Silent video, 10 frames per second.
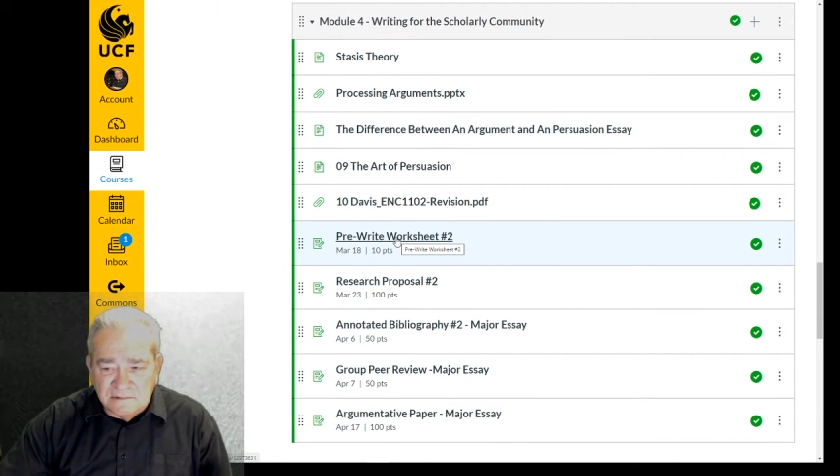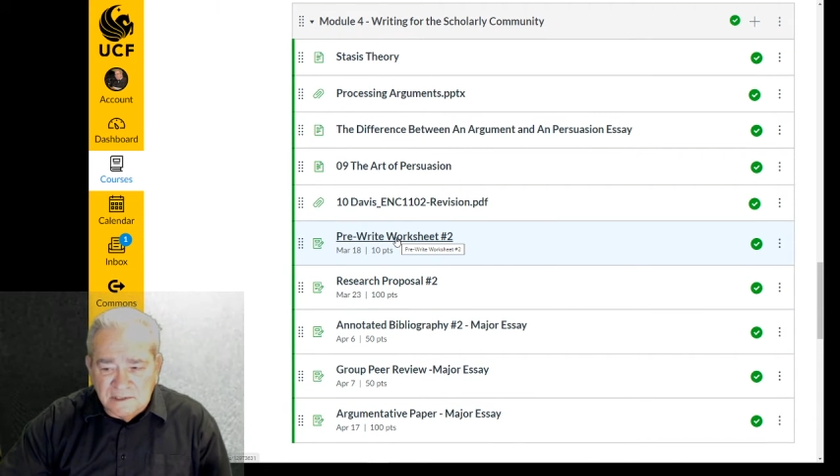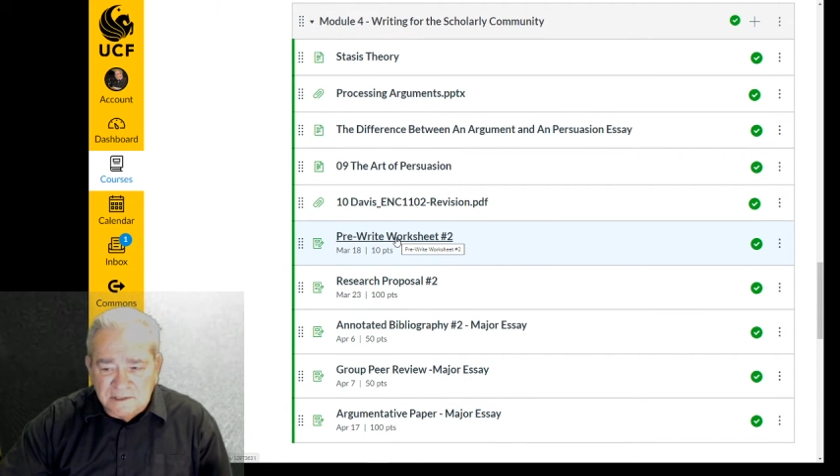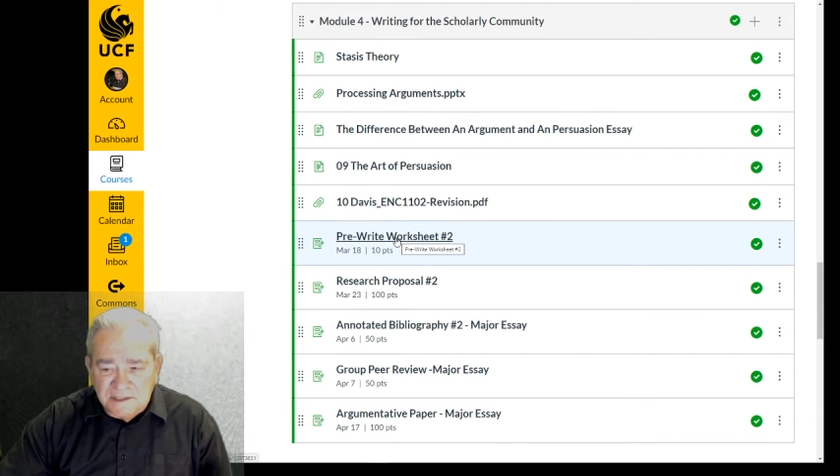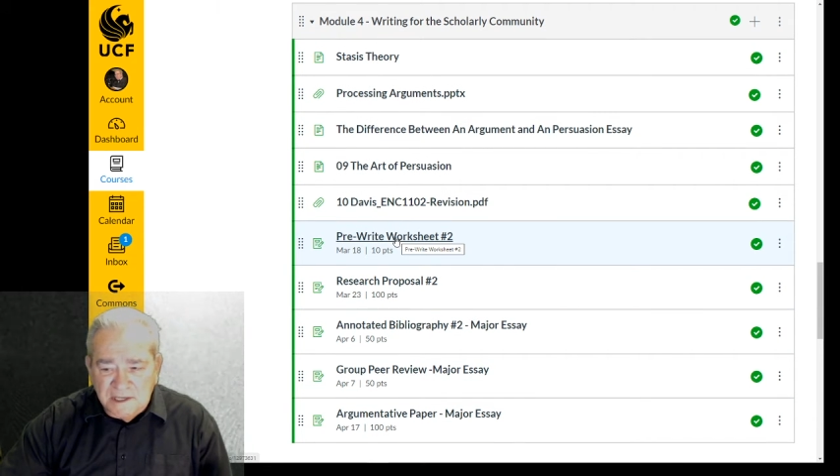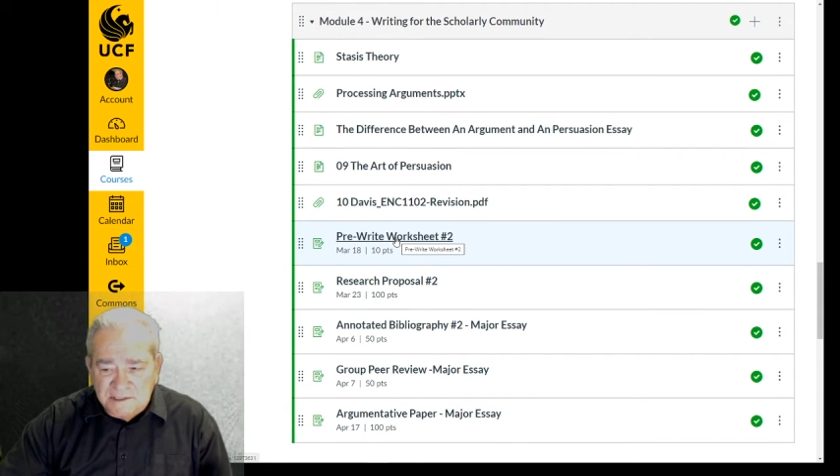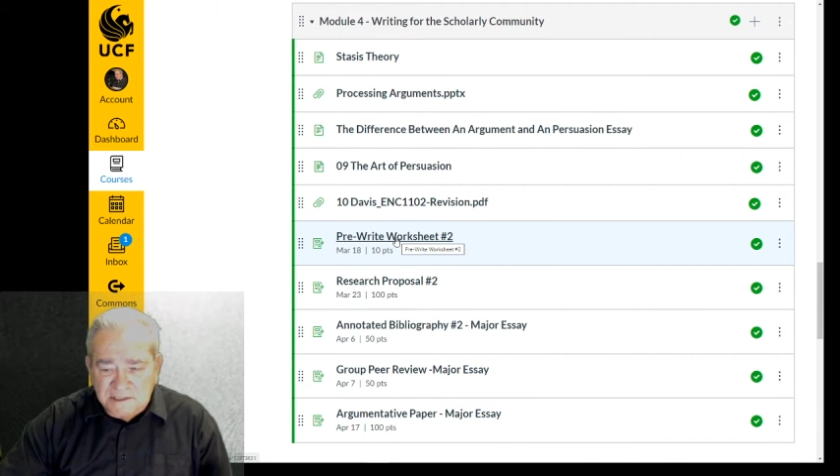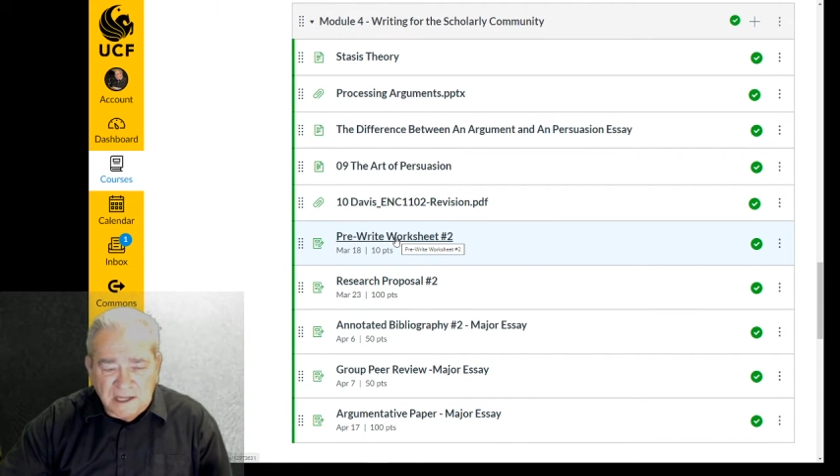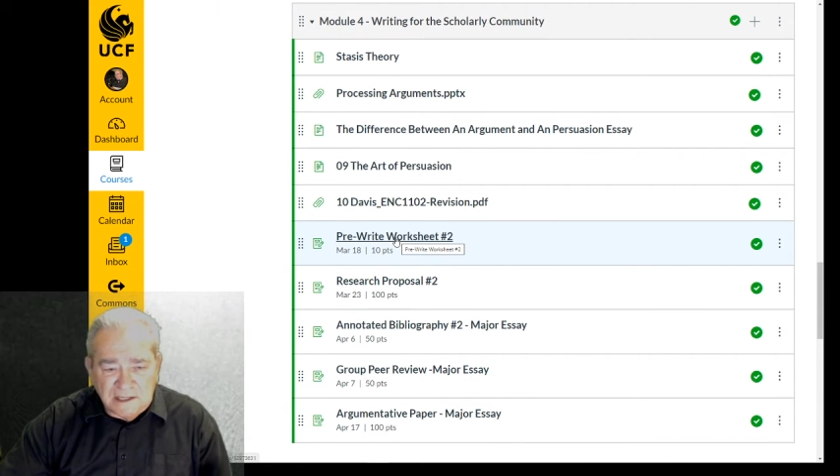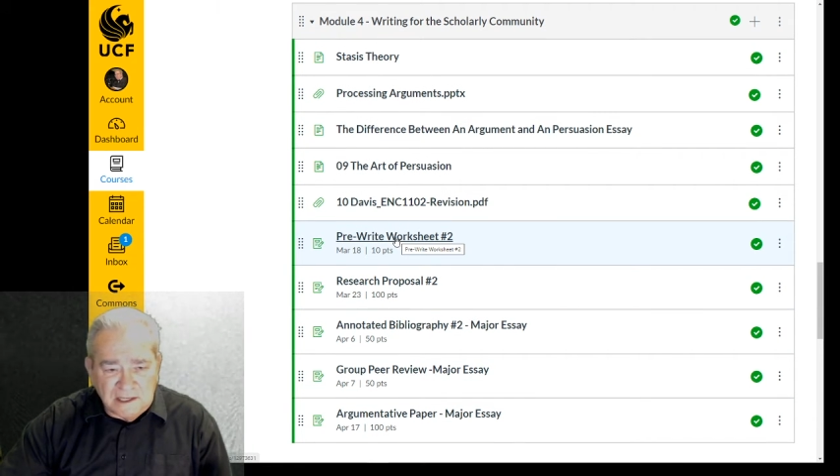
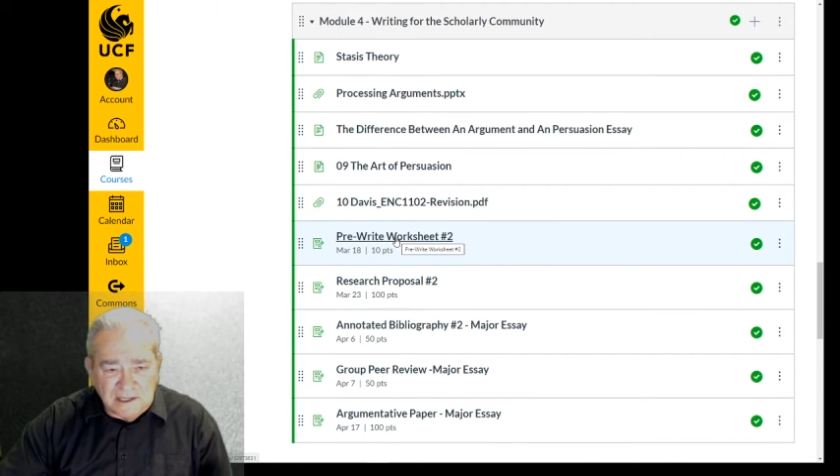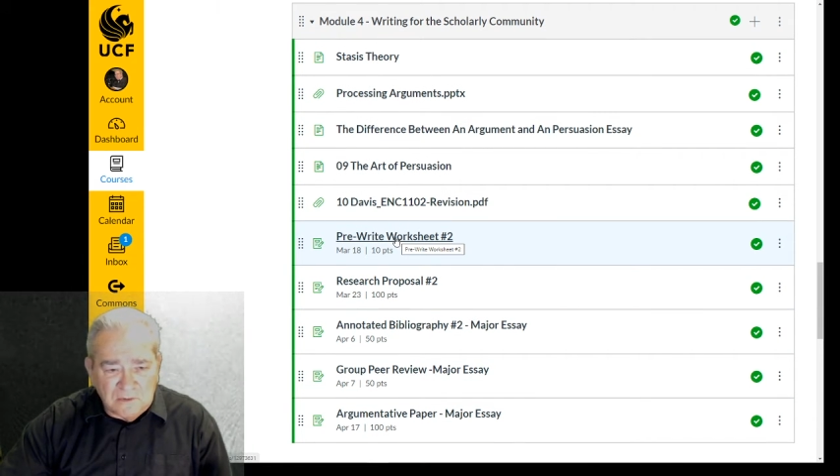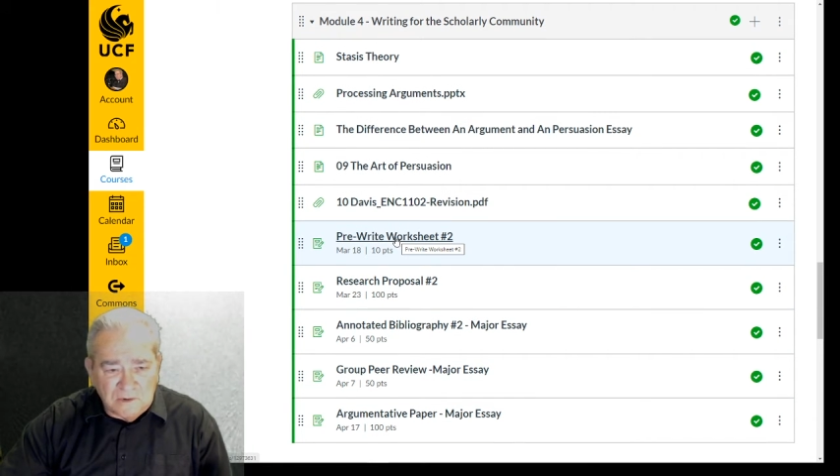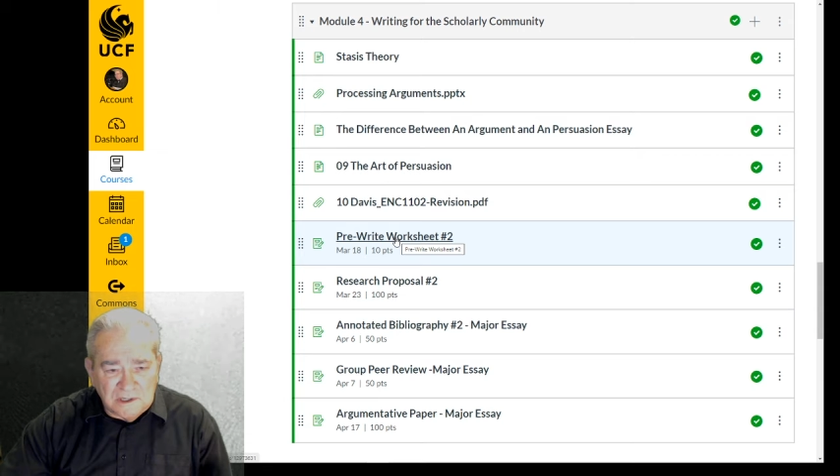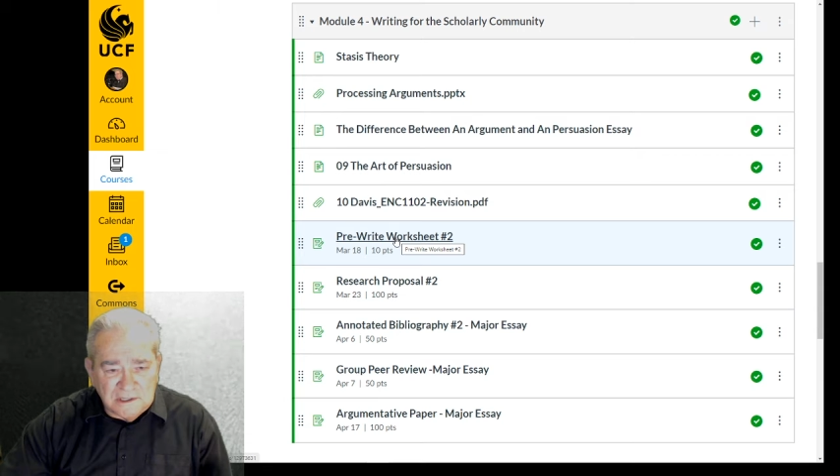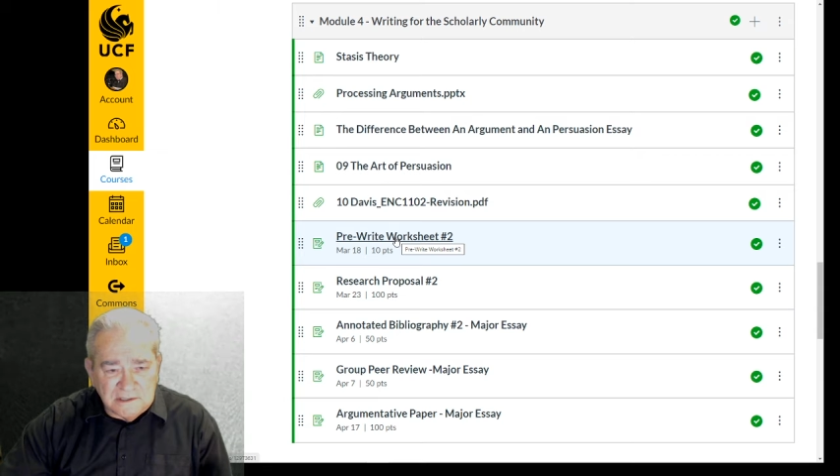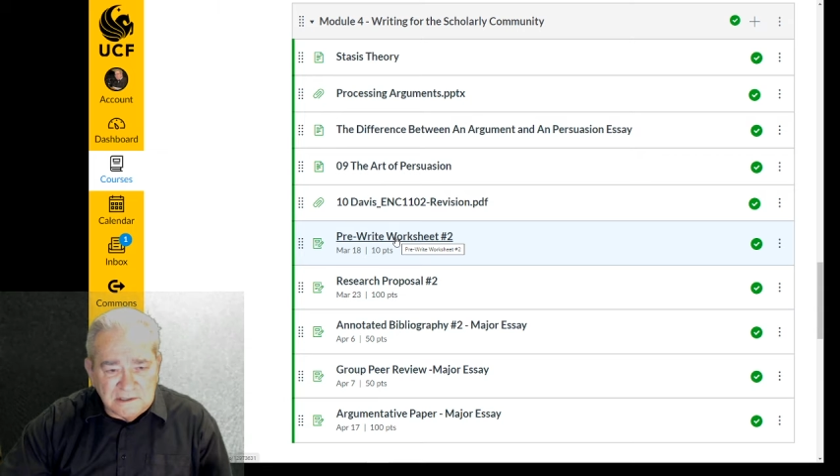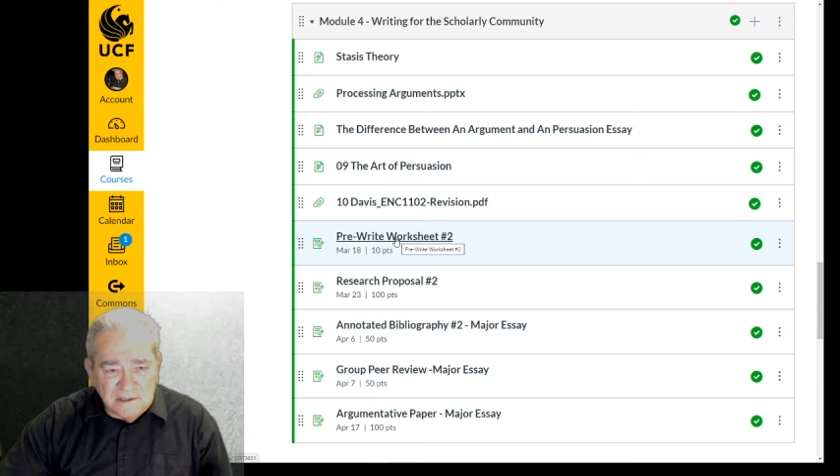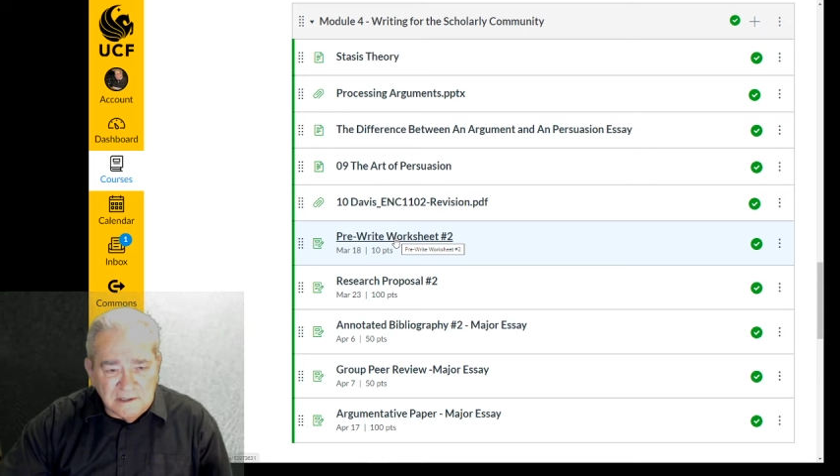6th, I think it was,